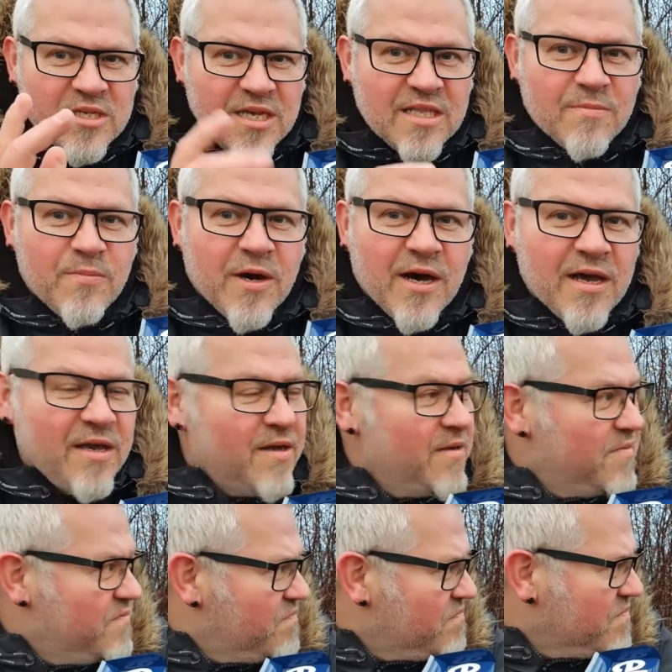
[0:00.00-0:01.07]
hit by,
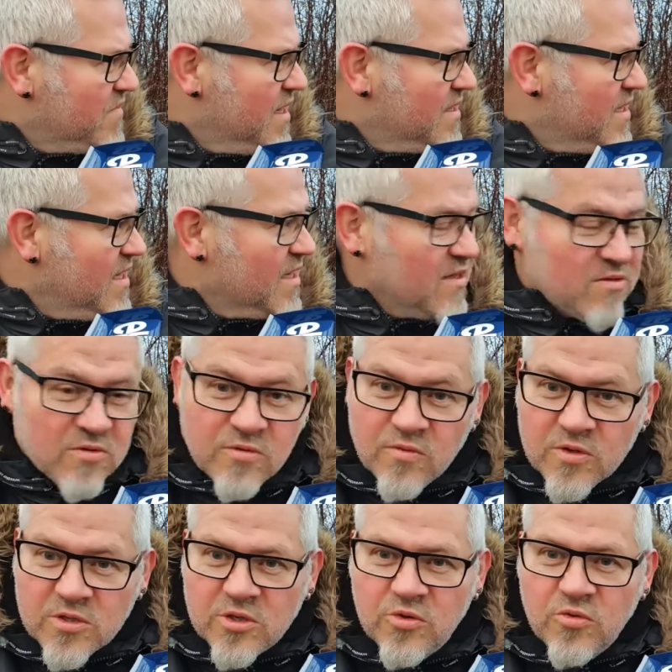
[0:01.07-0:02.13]
I think it
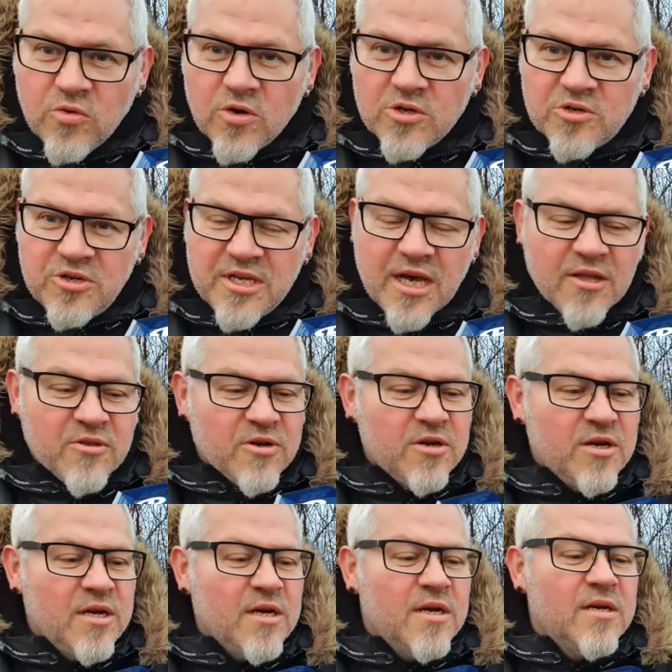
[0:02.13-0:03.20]
was 2 or 3
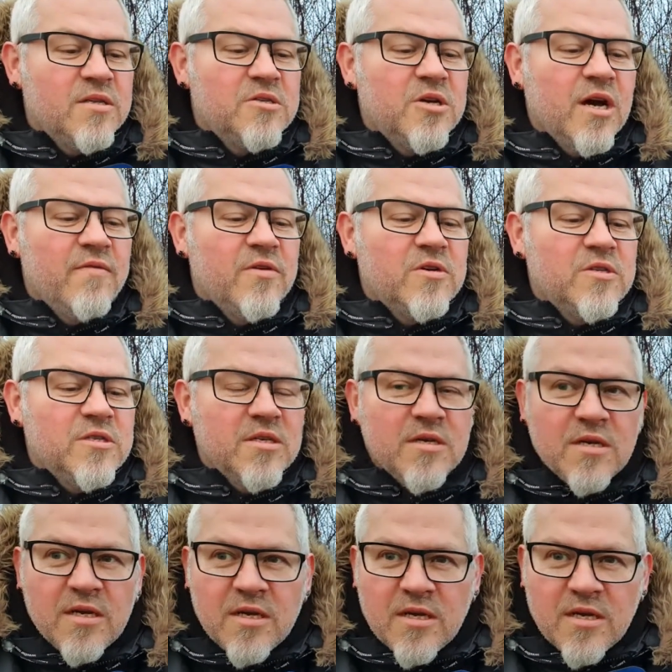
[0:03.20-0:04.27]
other drivers.
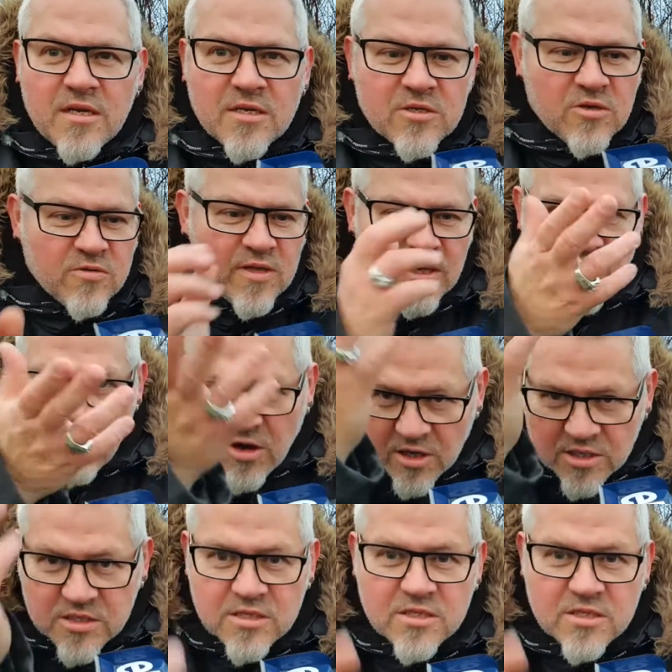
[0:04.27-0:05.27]
So the car